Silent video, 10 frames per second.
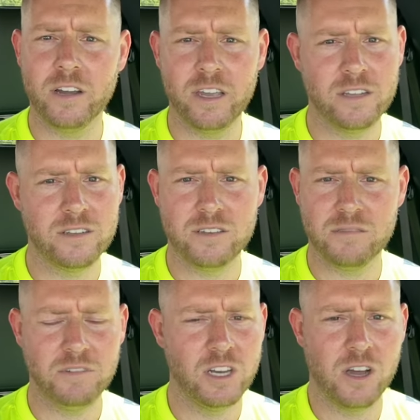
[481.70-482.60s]
is,
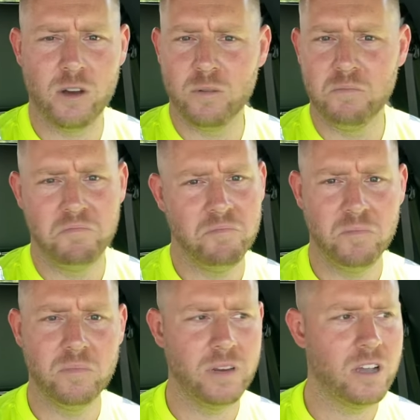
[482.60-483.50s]
you know,
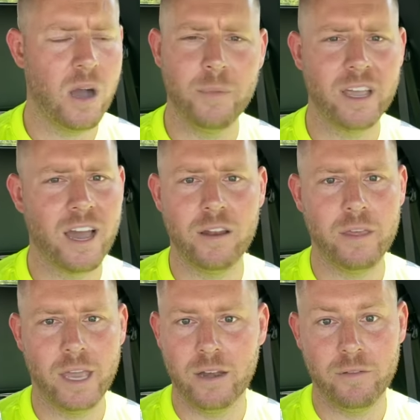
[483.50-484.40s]
coming out of
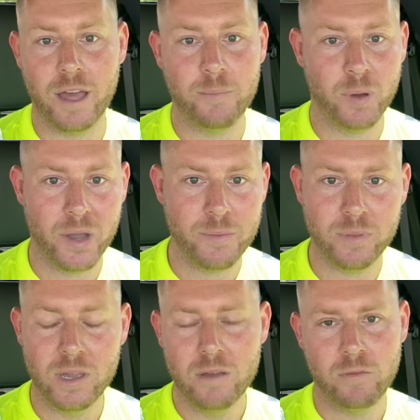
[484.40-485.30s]
the end of that pipe,
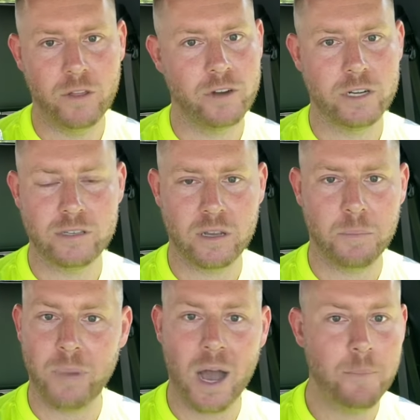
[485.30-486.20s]
whether it's a
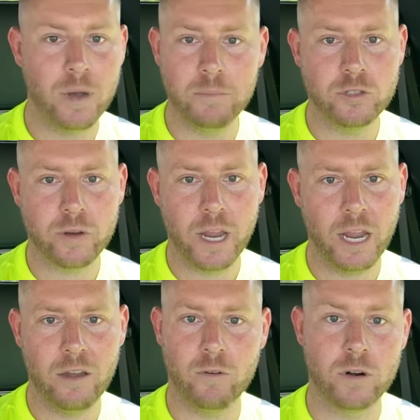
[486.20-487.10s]
pop-up
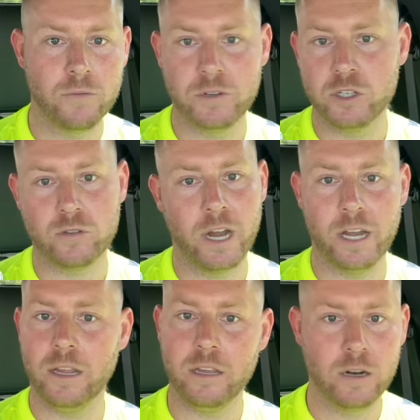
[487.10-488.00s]
drain or if it's
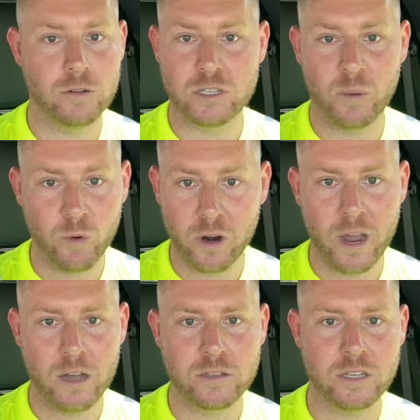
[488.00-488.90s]
draining, you know, somewhere
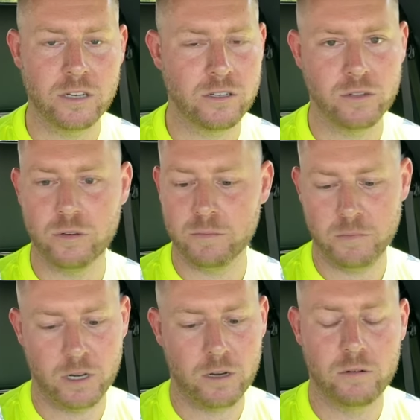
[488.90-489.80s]
else into,
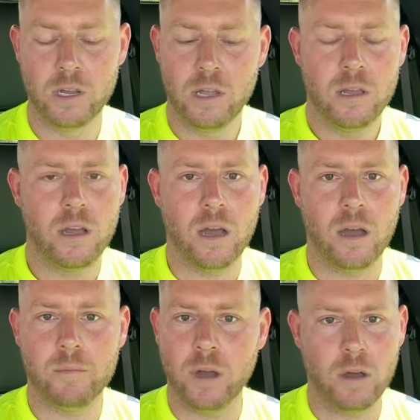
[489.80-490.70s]
you know,
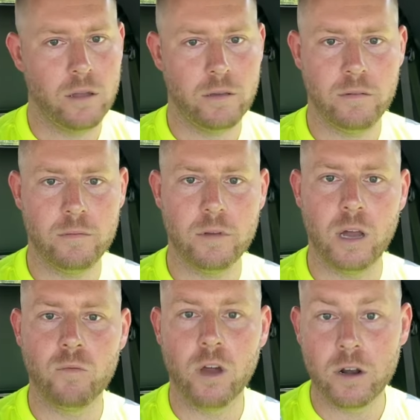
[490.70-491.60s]

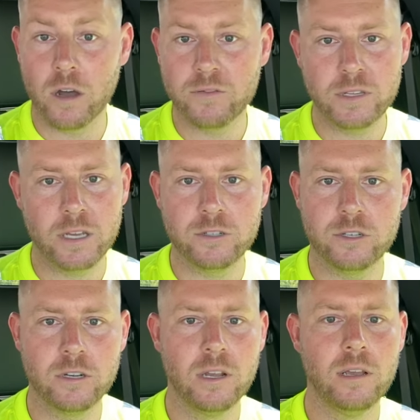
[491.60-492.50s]
a runoff
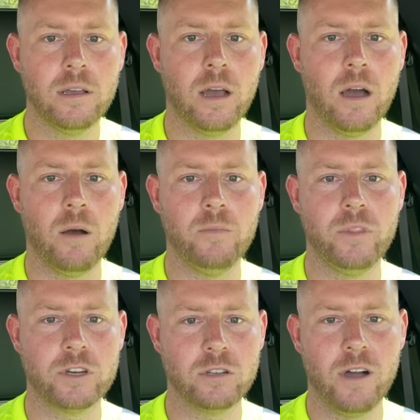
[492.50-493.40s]
ditch.
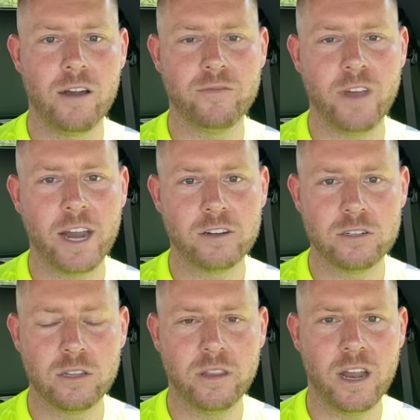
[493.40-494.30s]
There's a lot of
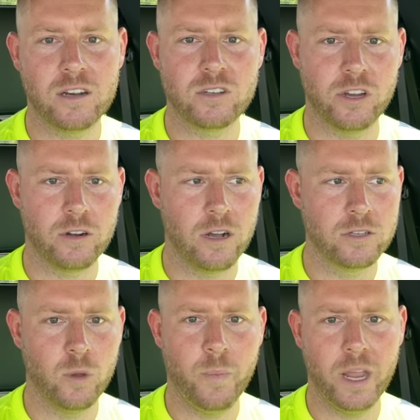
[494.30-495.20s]
factors in there. So you're
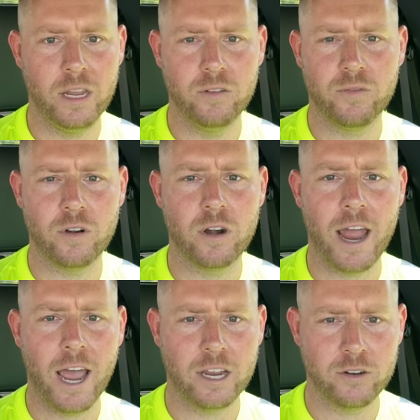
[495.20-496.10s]
also paying for
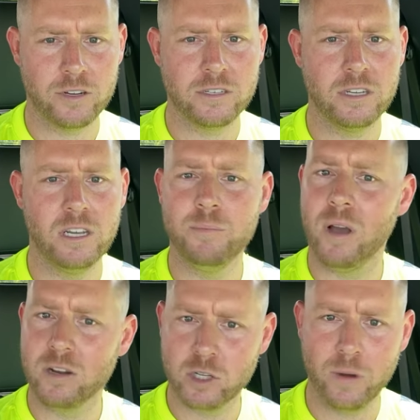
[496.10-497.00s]
accuracy,
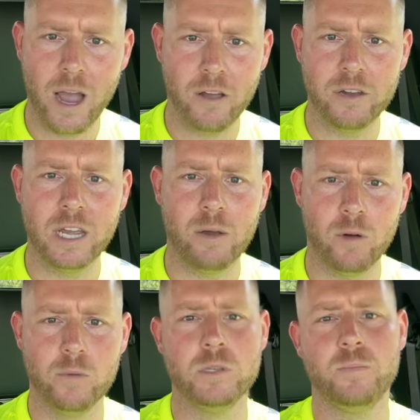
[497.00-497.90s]
punctuality. I will
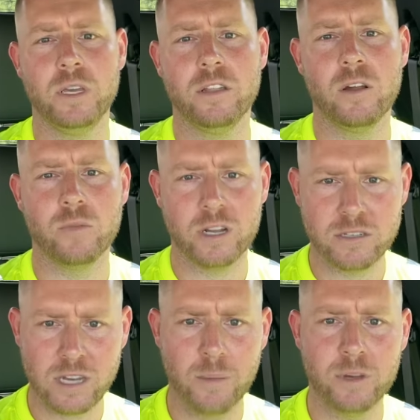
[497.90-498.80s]
always be there when I
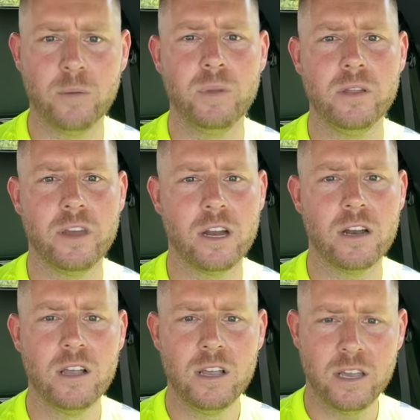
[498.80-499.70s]
say I'm going to be there,
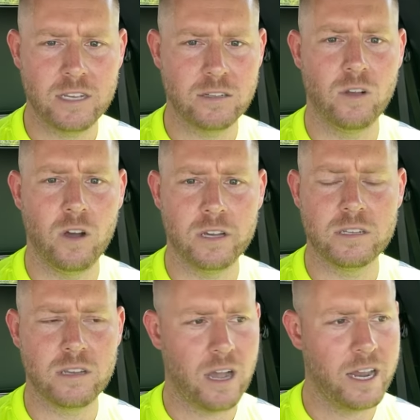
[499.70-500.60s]
as long
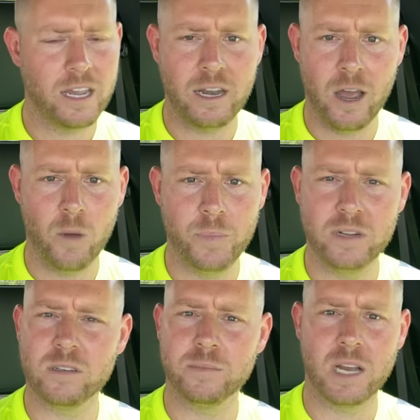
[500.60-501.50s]
as I can help it.
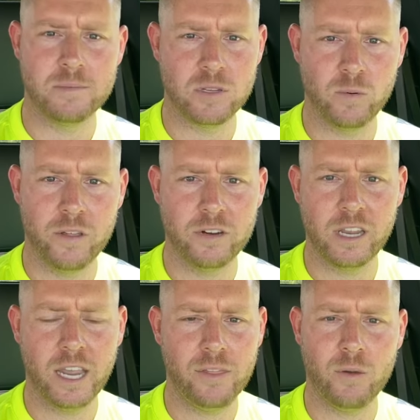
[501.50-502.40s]
Sometimes the weather
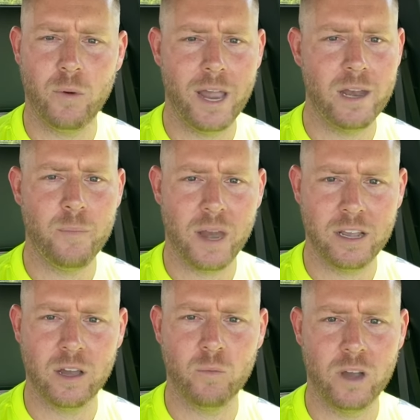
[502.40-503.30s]
can get in the way
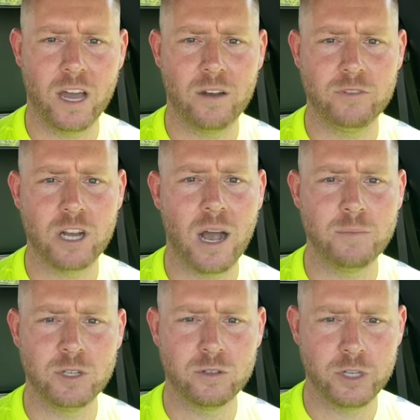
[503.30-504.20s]
depending on what kind of
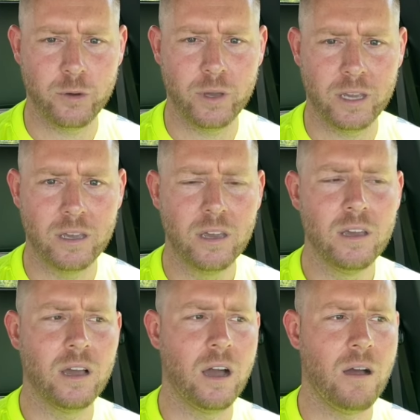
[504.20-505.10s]
jobs you're doing.
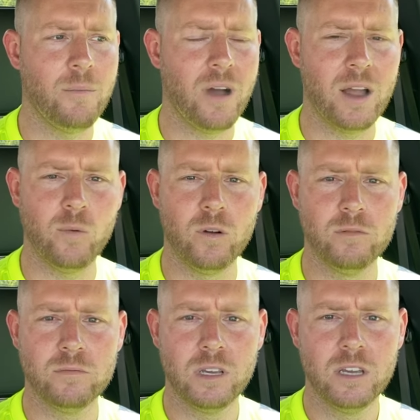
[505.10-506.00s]
I
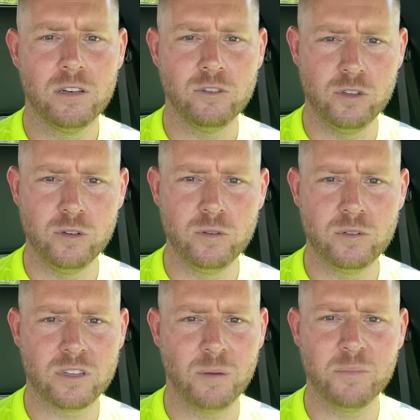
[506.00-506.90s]
won't do
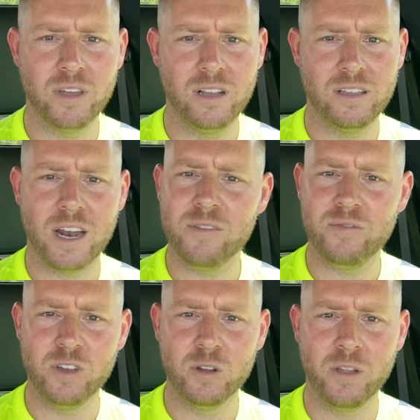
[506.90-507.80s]
something that I
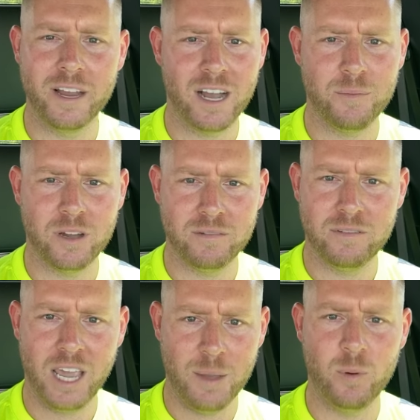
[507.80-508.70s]
feel like I'm
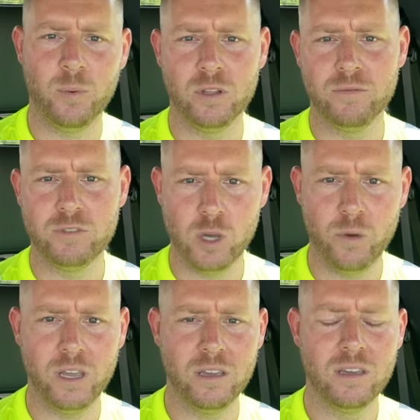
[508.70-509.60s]
incapable of
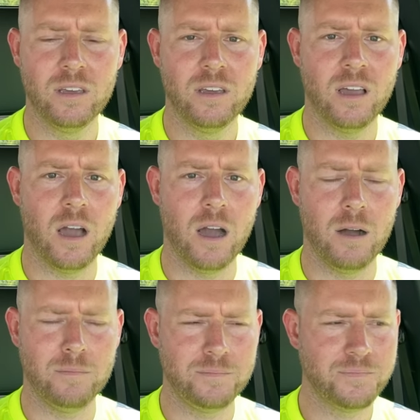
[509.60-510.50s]
doing.
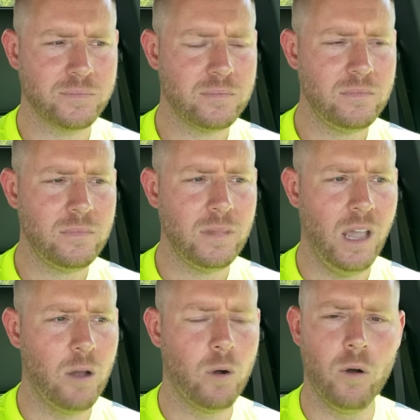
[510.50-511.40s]

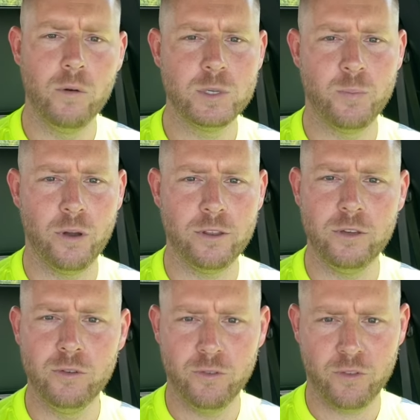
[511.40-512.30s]
I will always put
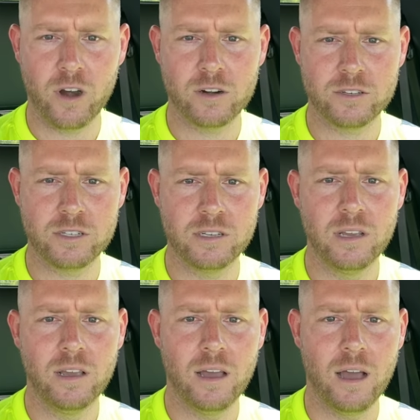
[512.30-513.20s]
you first.
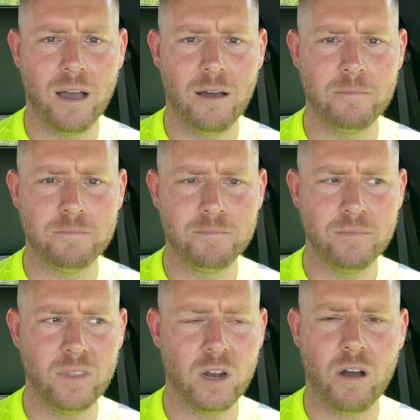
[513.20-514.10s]

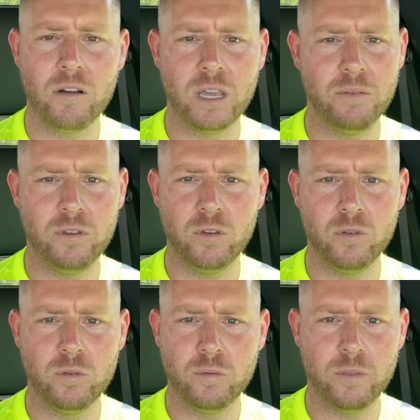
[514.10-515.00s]
You know, I'll give
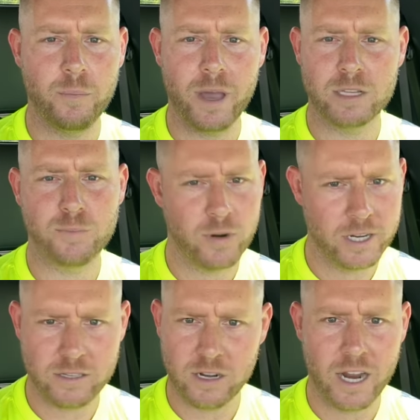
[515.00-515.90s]
you the best
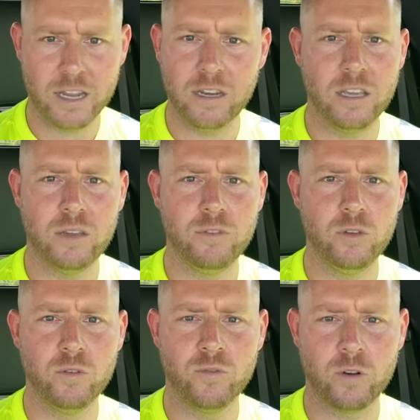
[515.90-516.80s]
price that I can give
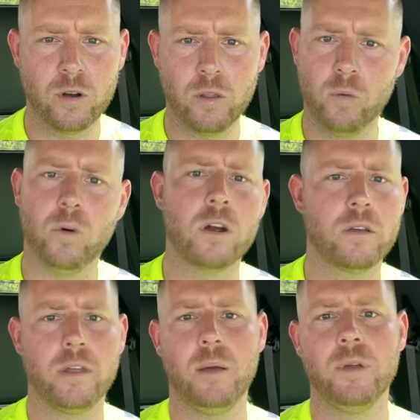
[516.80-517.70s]
you for the
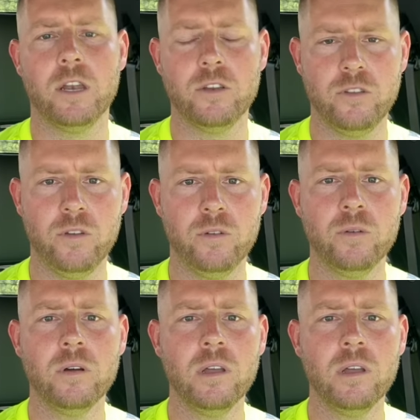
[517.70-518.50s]
work that I'm going to do.